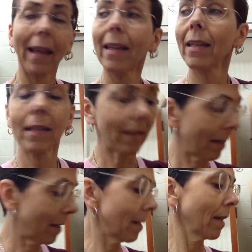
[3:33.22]
And
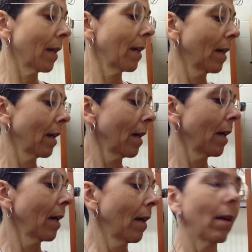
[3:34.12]
it's
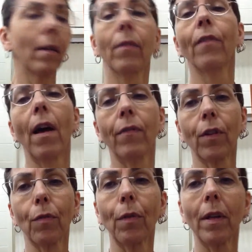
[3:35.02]

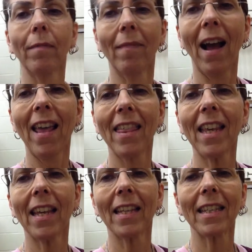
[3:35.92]
2:55. I
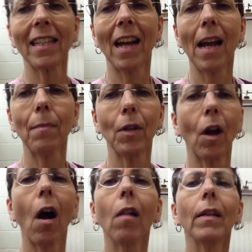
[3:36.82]
think it's time to
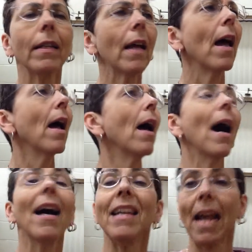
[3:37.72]
call it
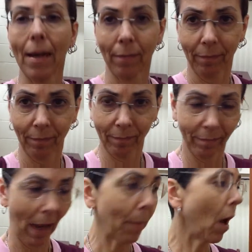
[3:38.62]
a day.
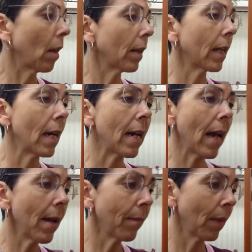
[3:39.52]
I'm calling it a
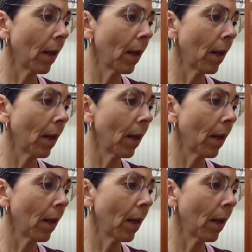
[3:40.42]
day.